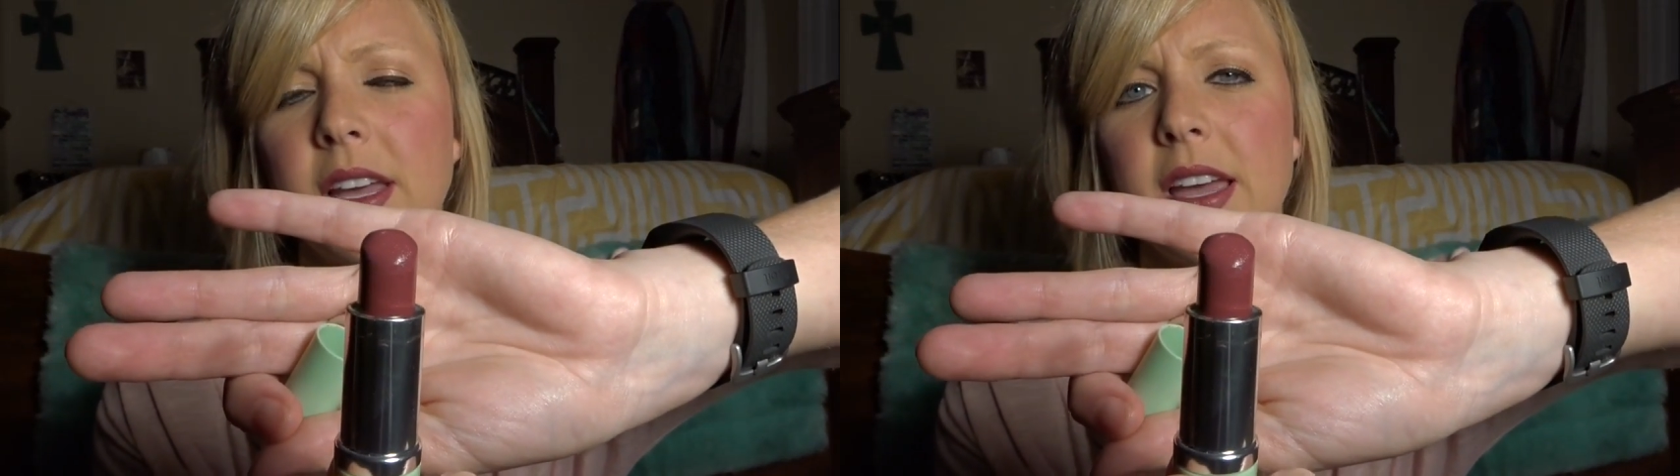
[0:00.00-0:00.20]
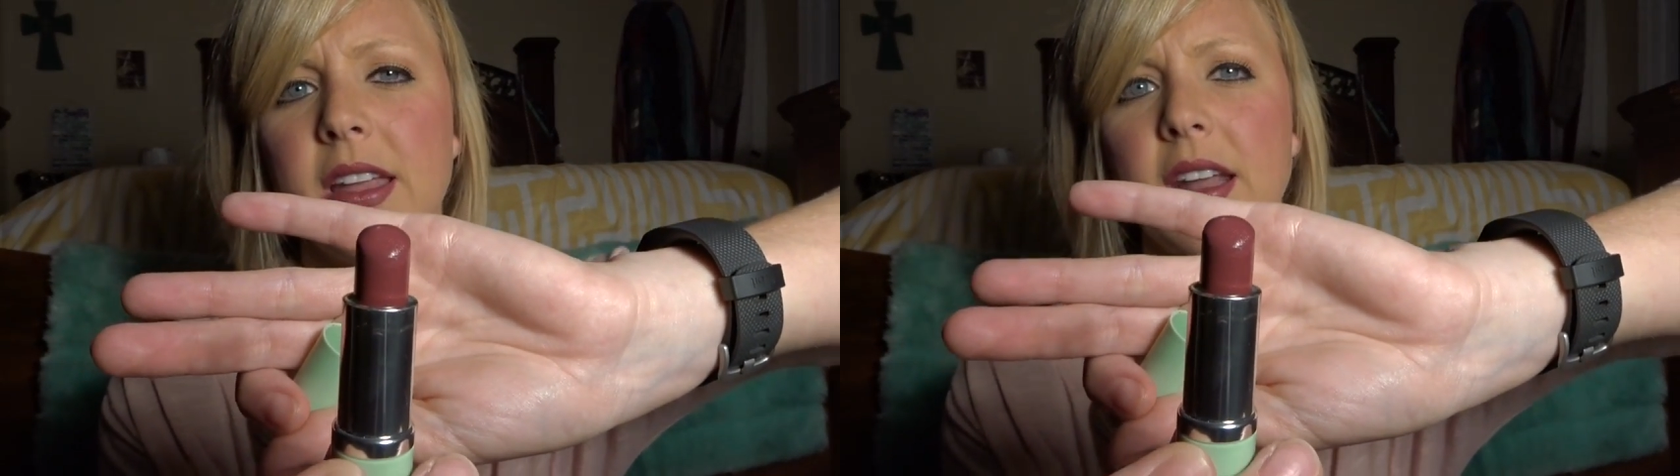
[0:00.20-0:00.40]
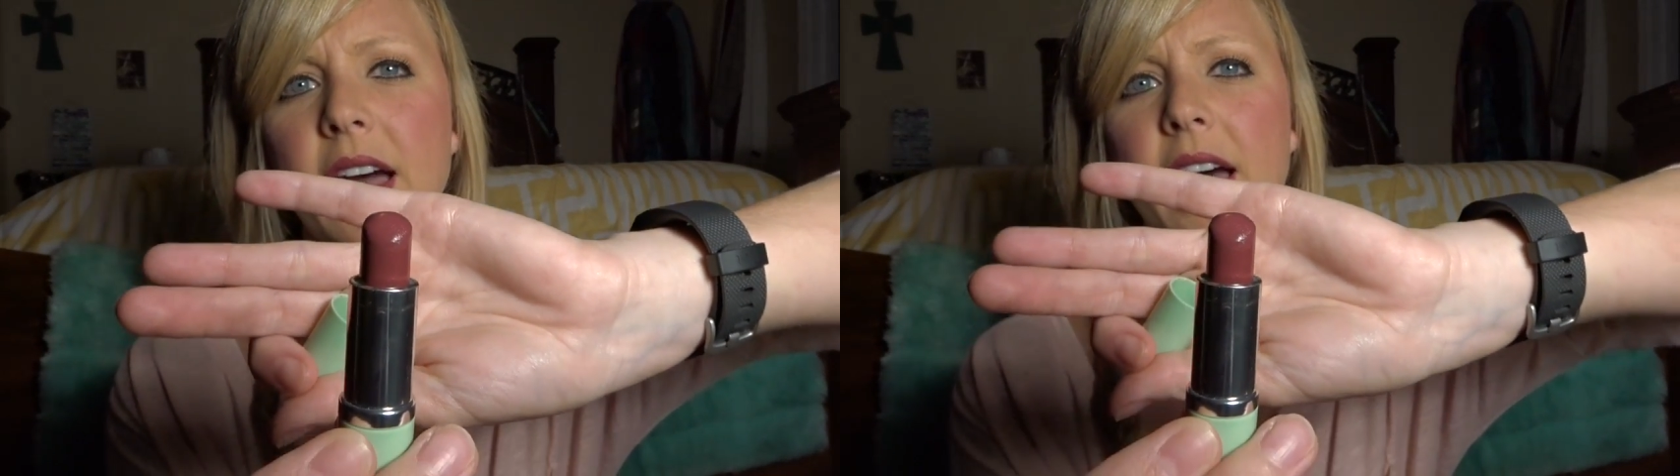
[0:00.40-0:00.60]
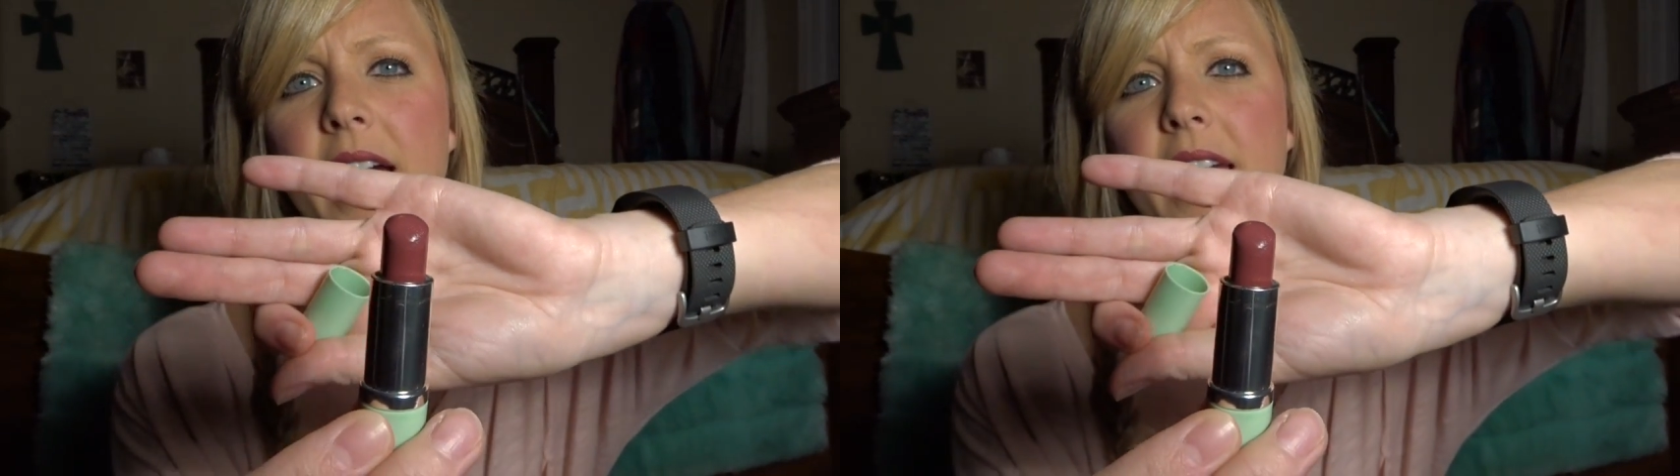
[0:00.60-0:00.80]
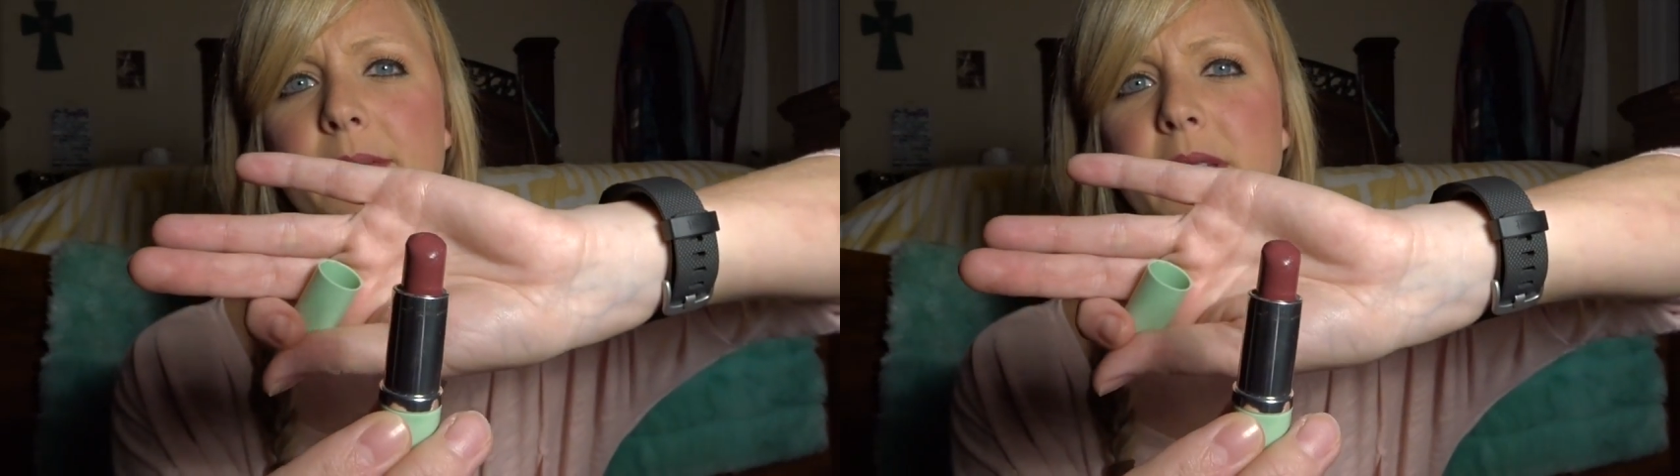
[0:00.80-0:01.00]
And
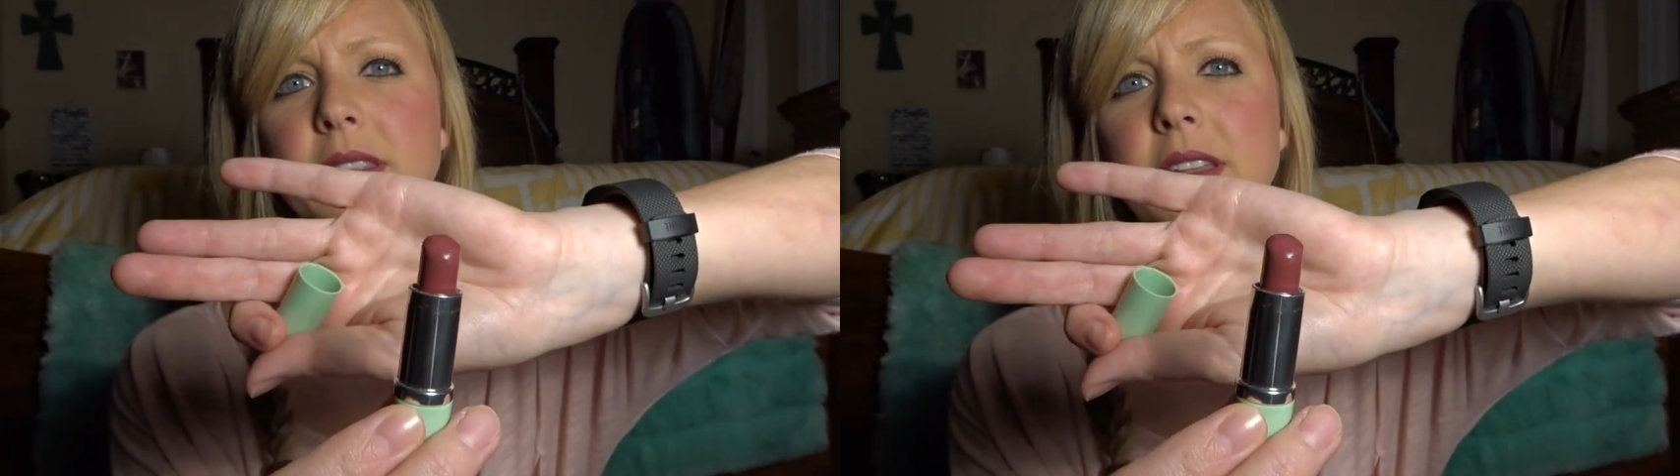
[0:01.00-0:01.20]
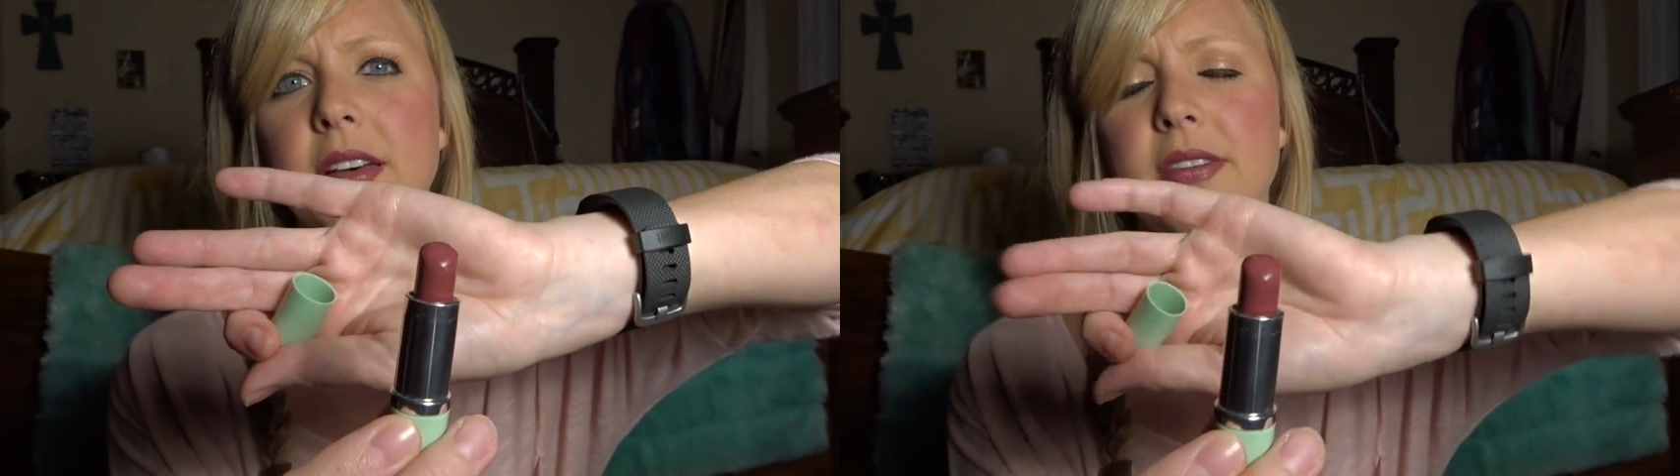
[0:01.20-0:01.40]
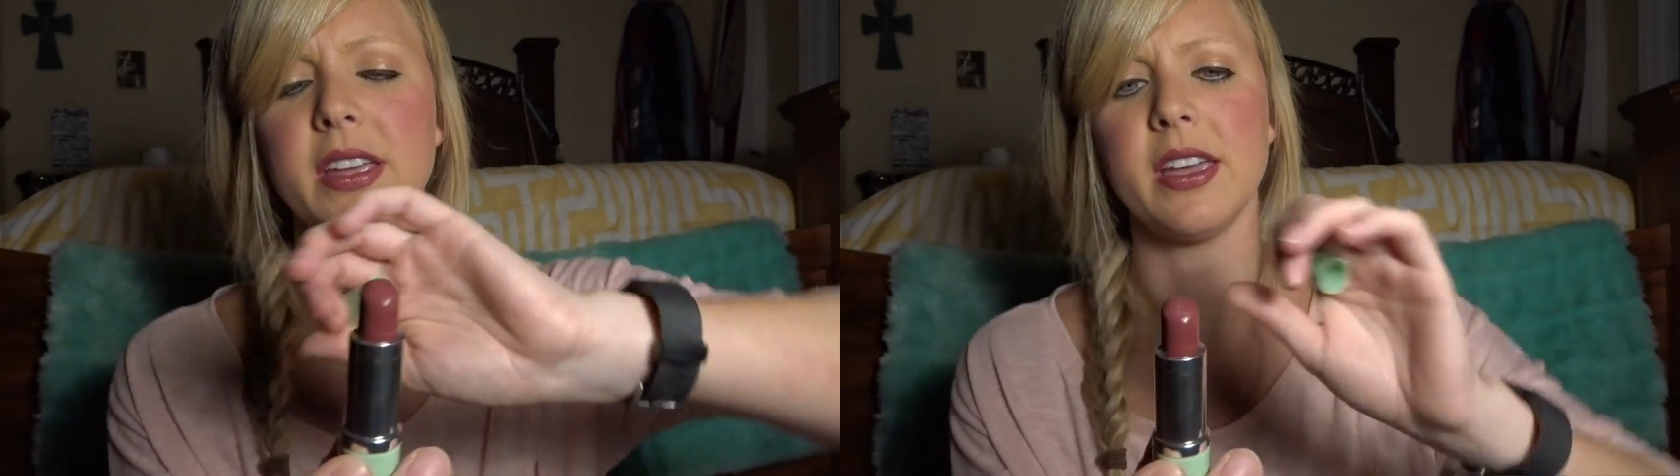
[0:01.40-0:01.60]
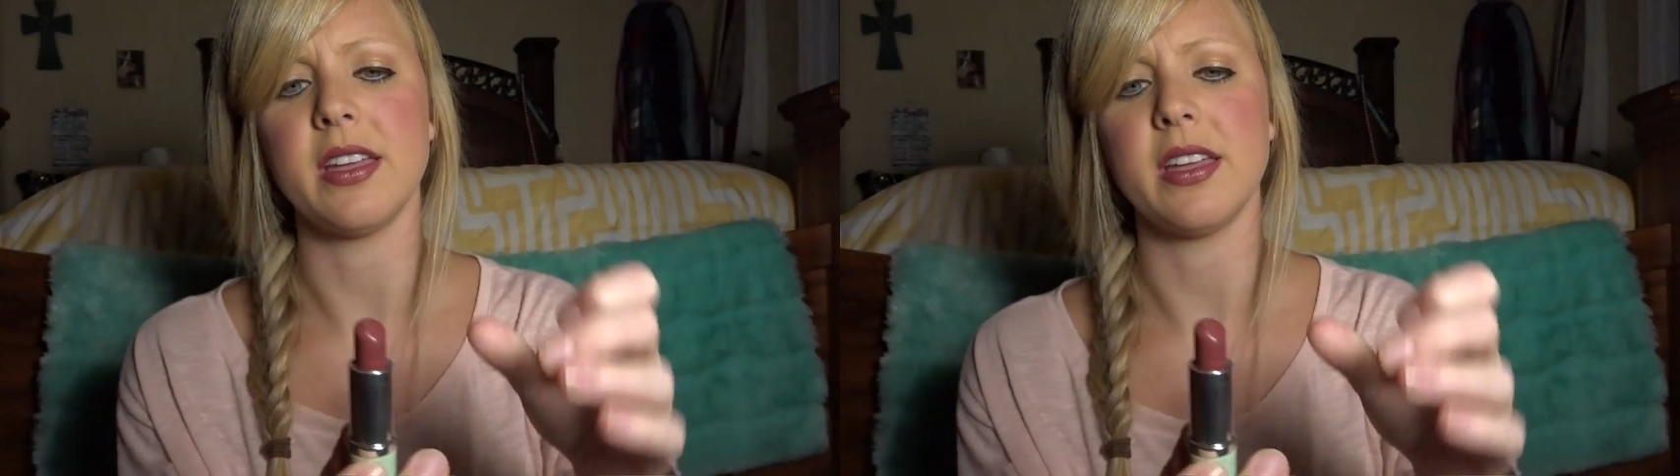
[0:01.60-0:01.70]
I have been loving